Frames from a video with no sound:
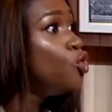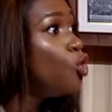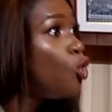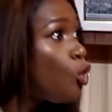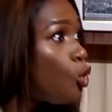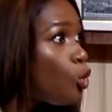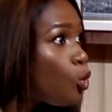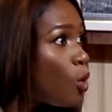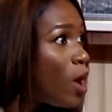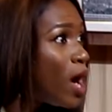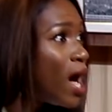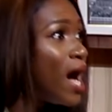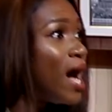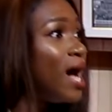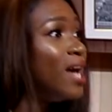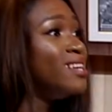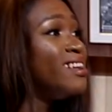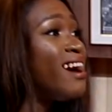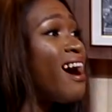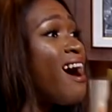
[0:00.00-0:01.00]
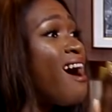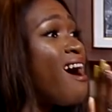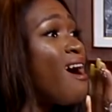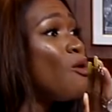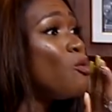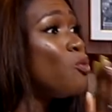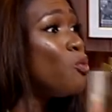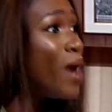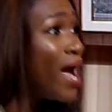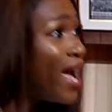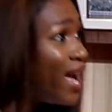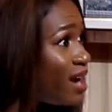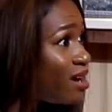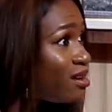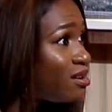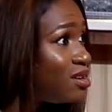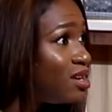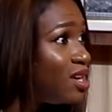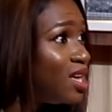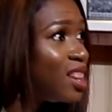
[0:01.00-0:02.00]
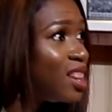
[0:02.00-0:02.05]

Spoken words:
know and are aware